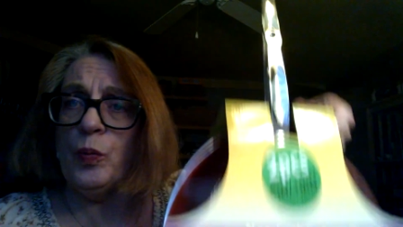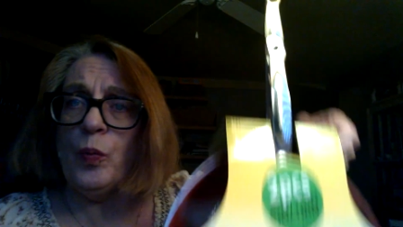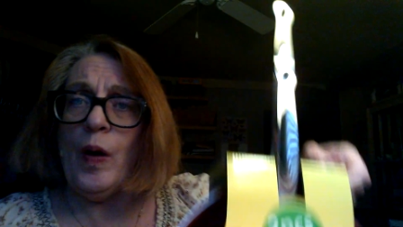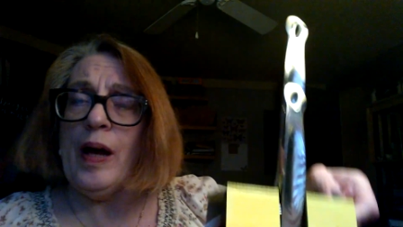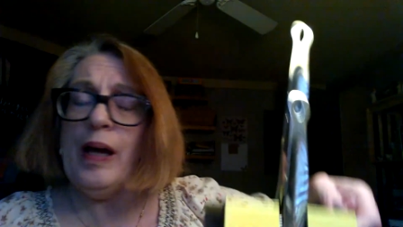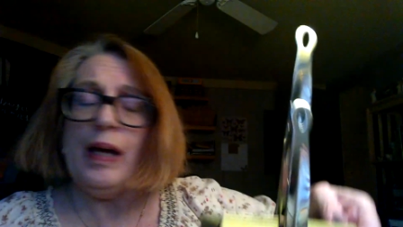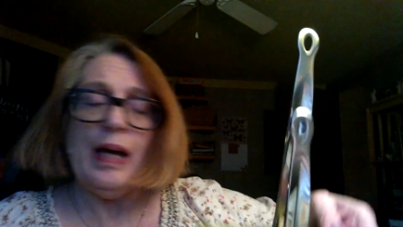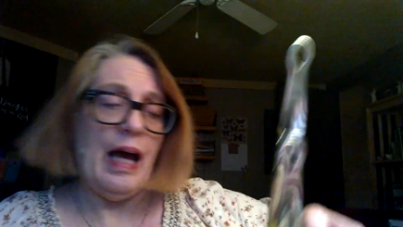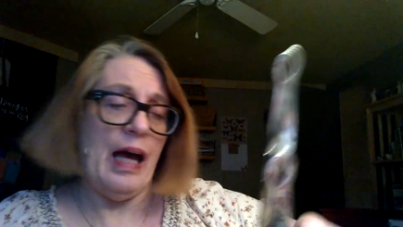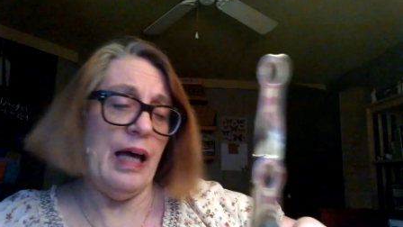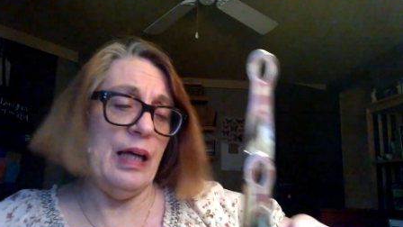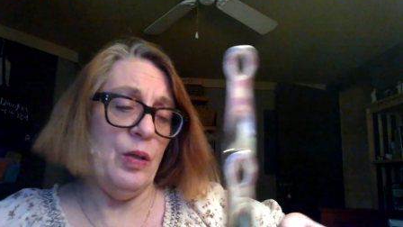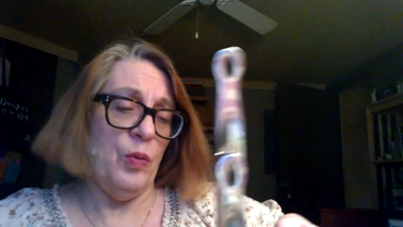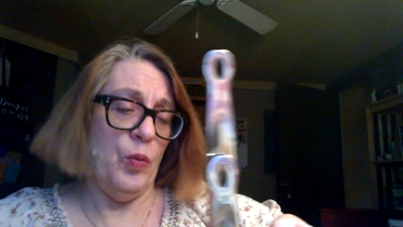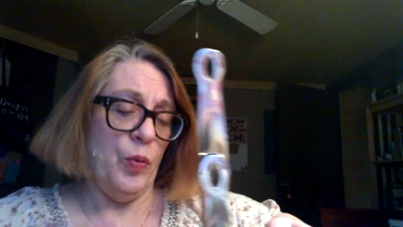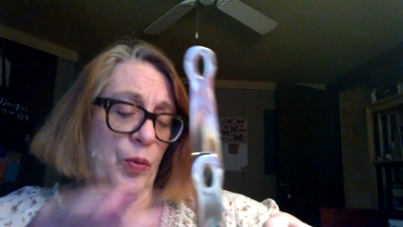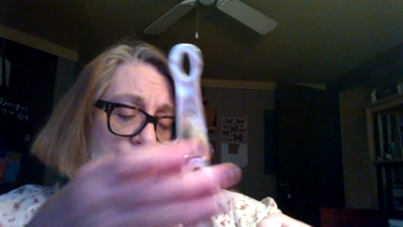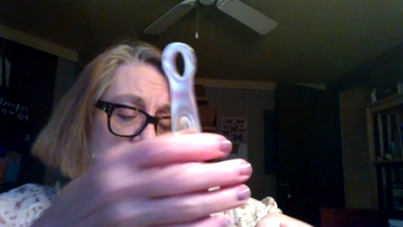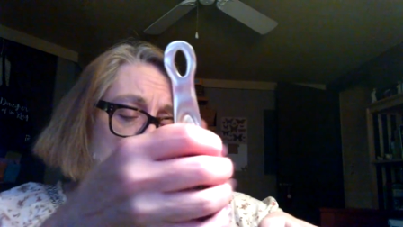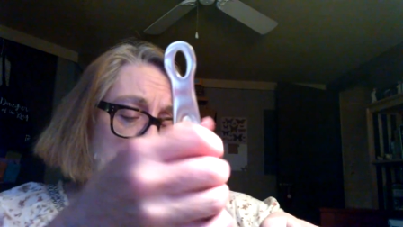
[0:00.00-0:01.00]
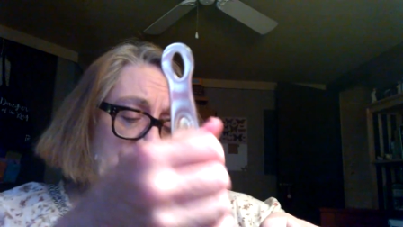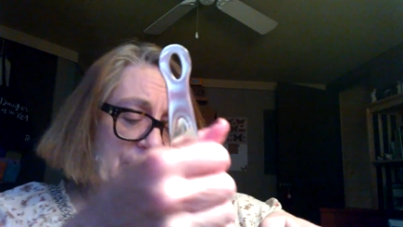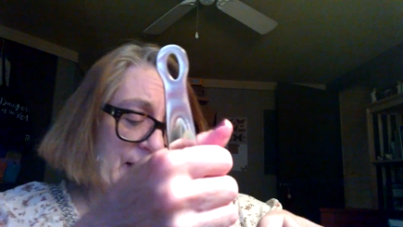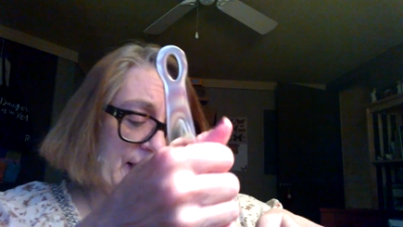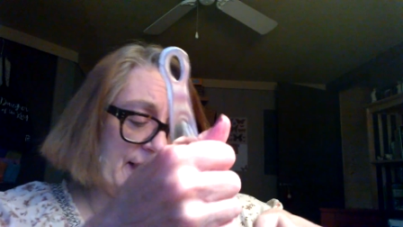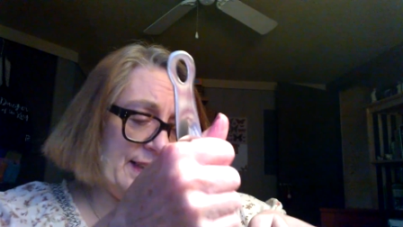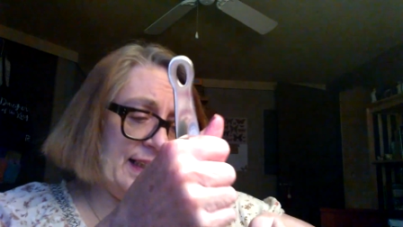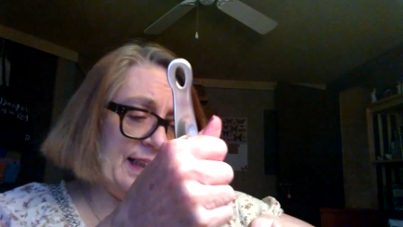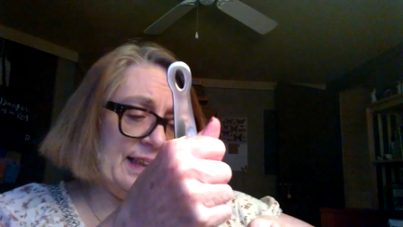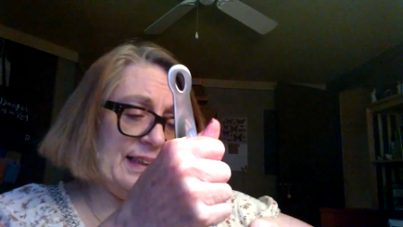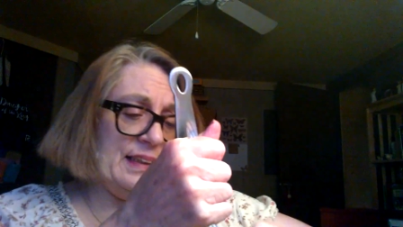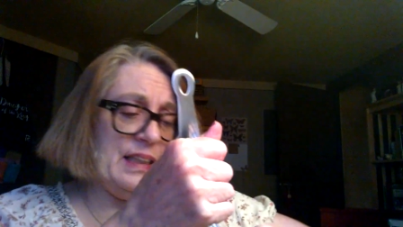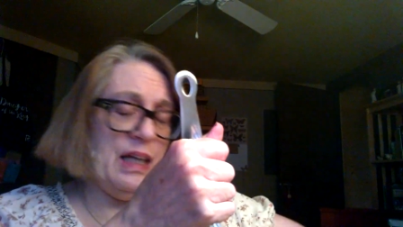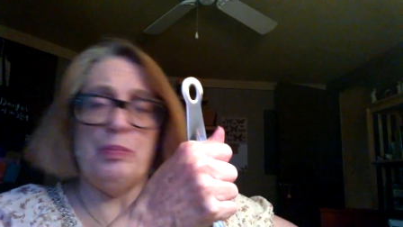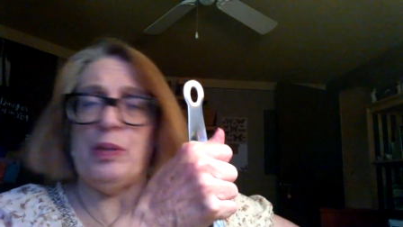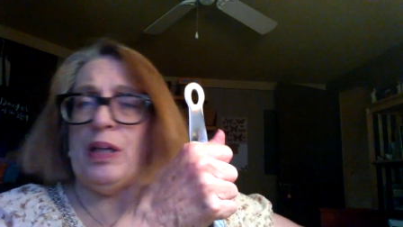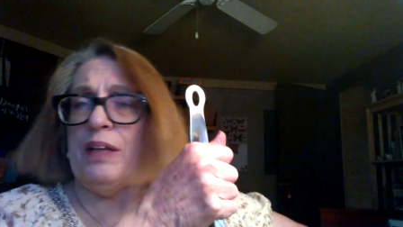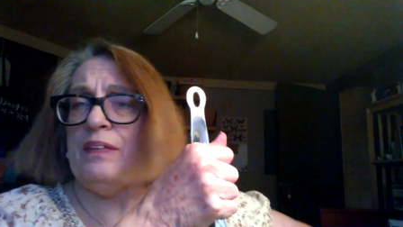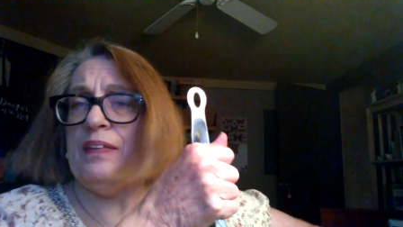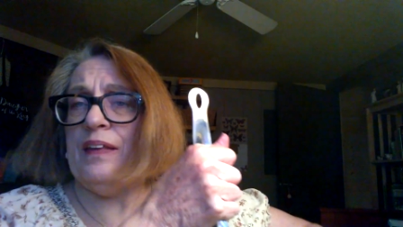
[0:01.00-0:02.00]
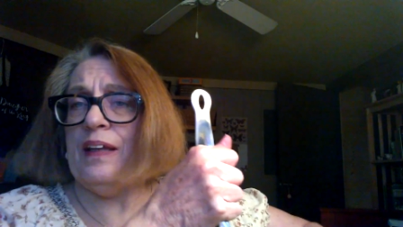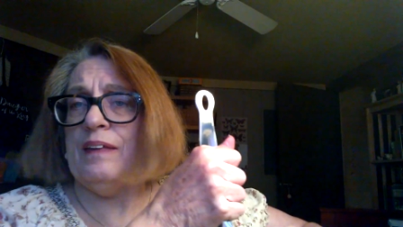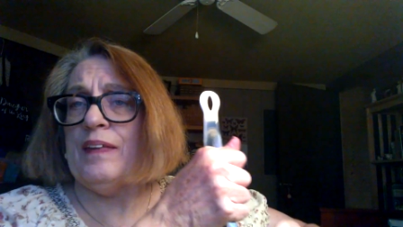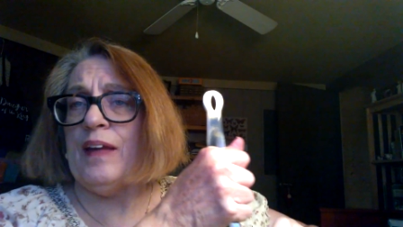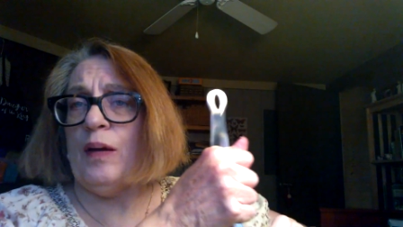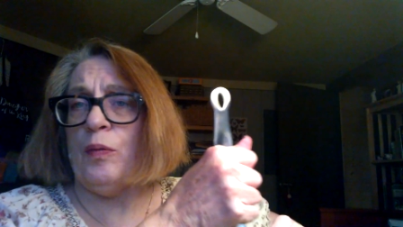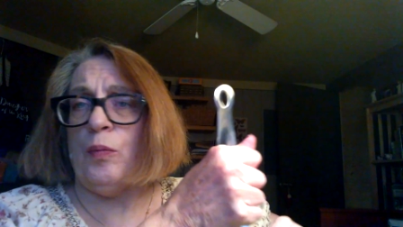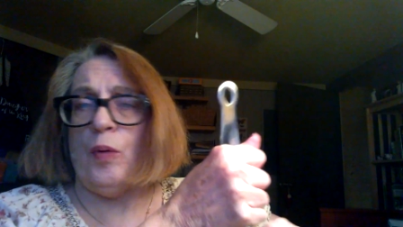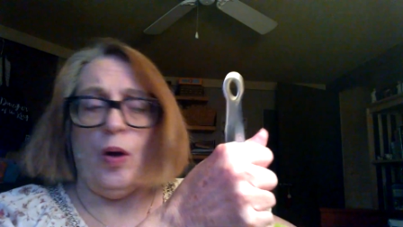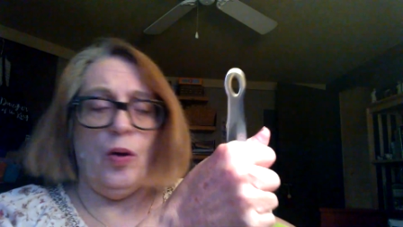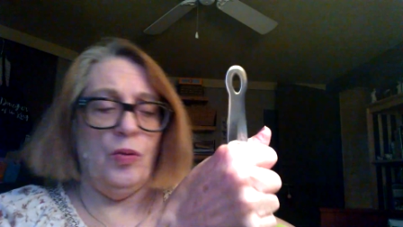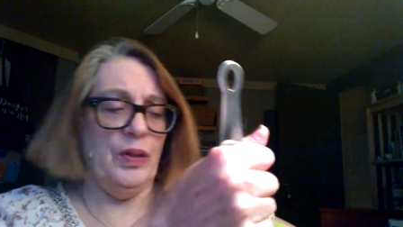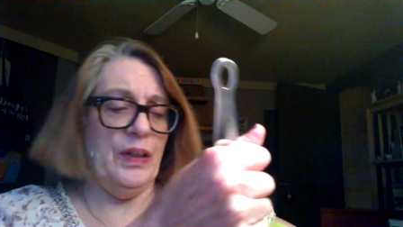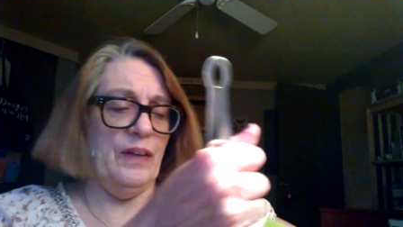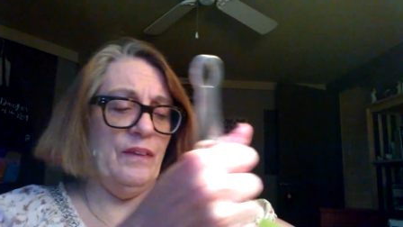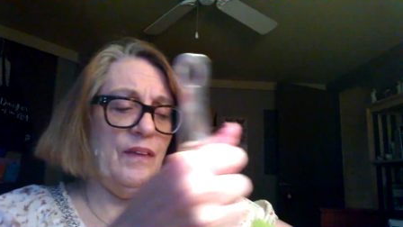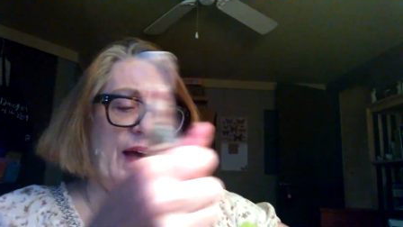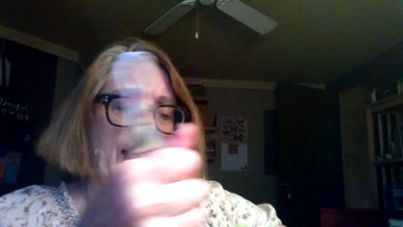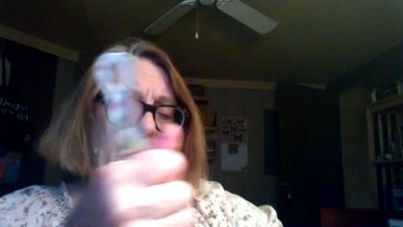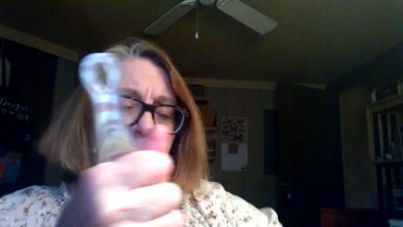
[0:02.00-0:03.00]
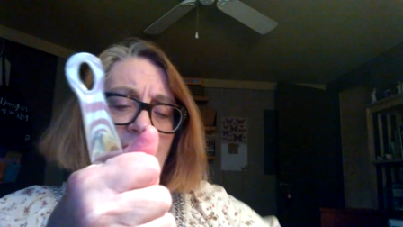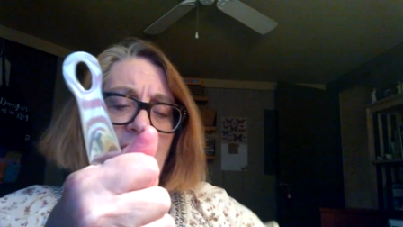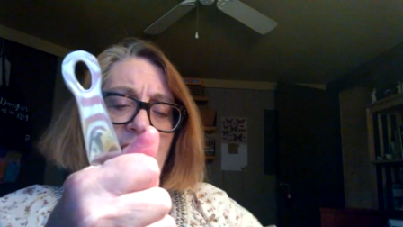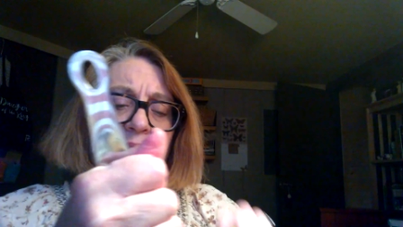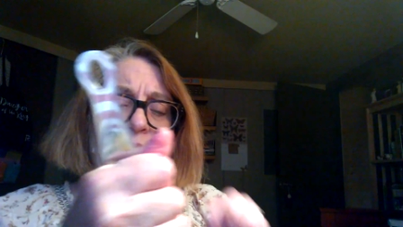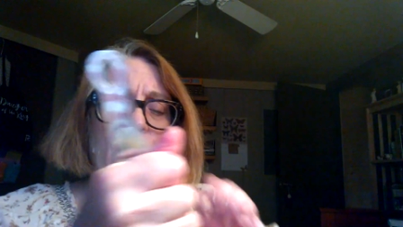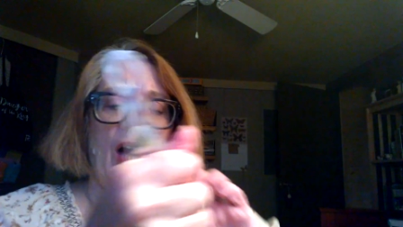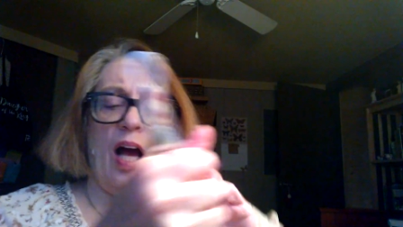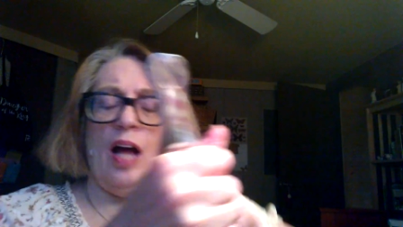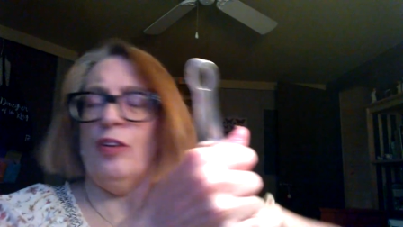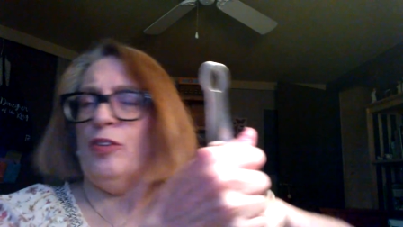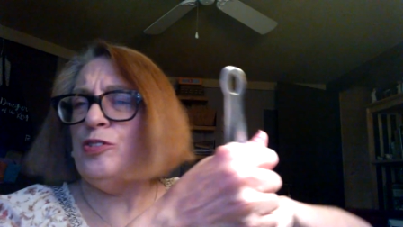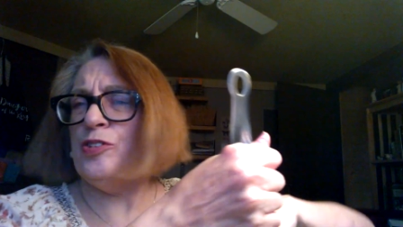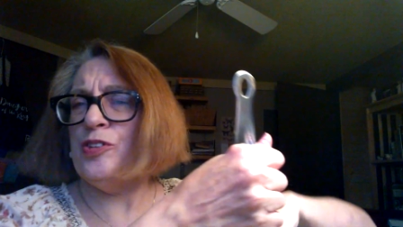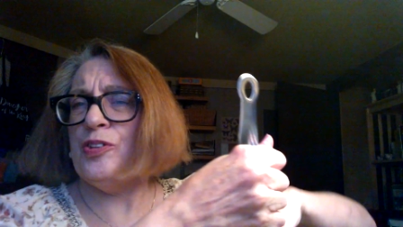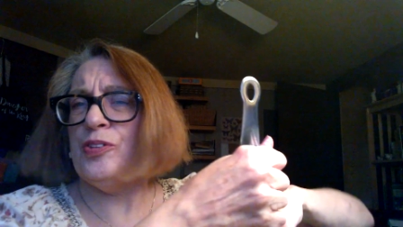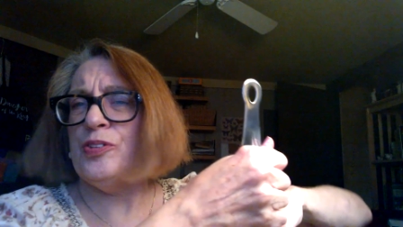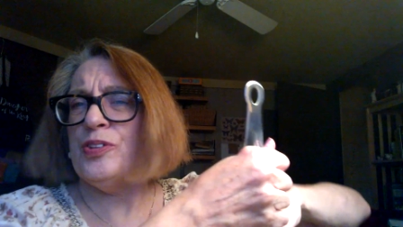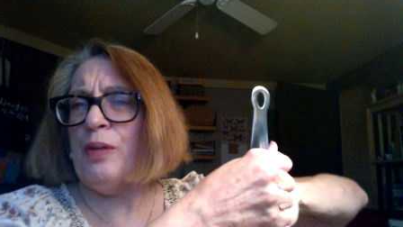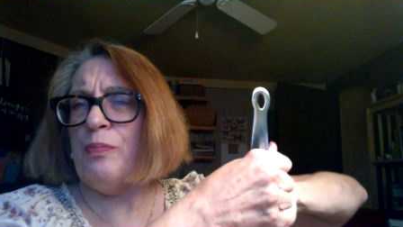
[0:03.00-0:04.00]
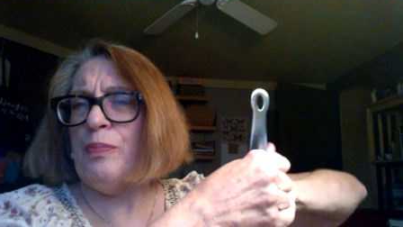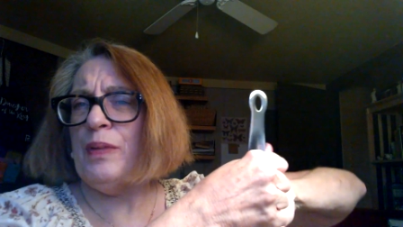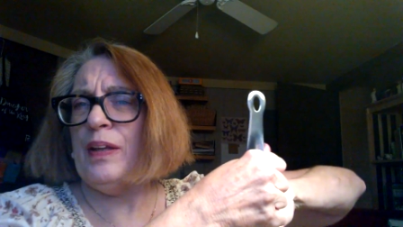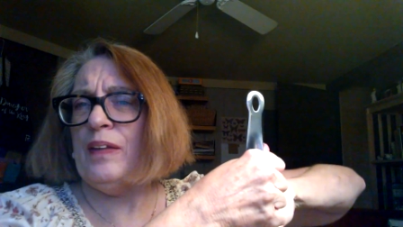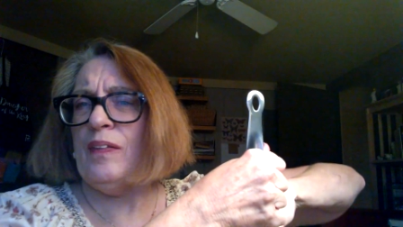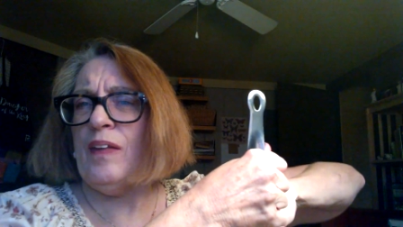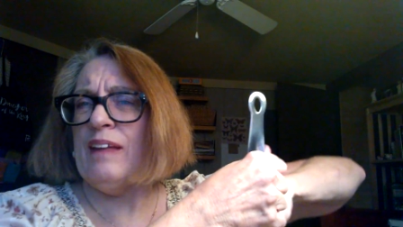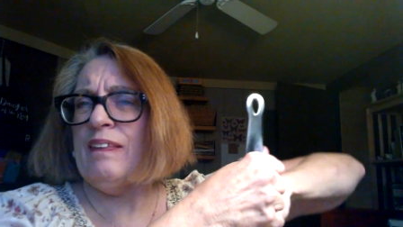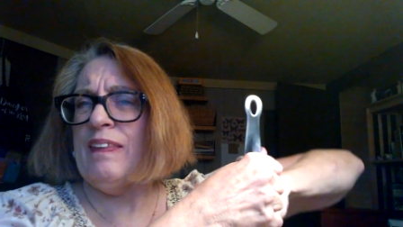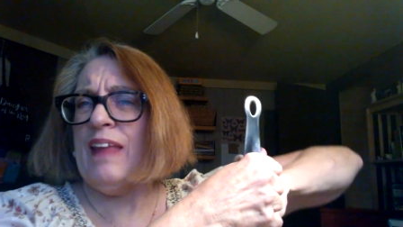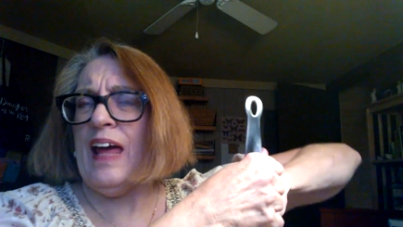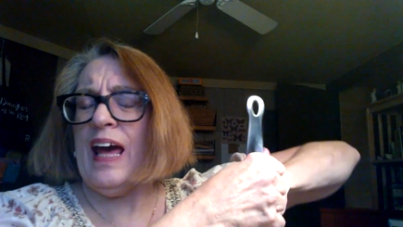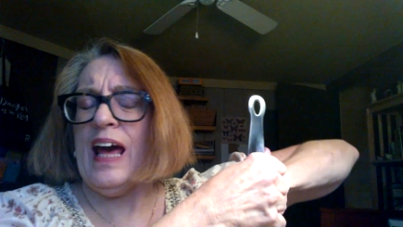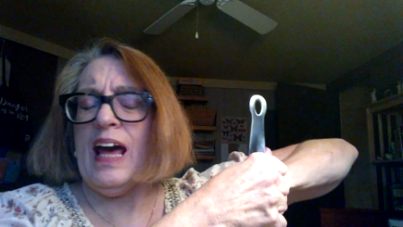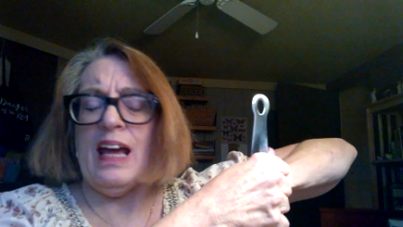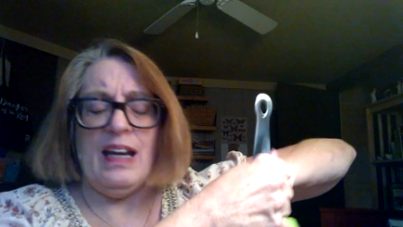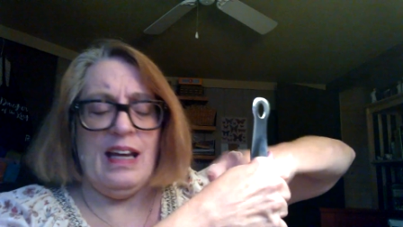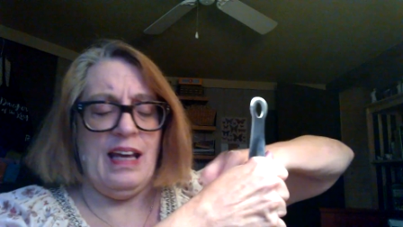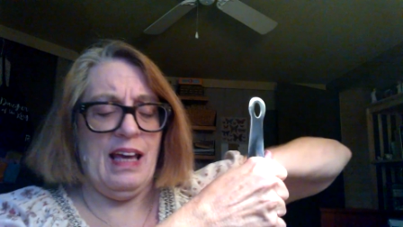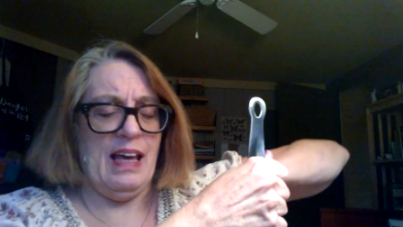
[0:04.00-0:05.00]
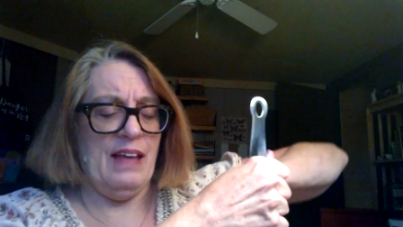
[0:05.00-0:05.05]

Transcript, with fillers: why I ordered these, except I think they were only like $8 or something like that.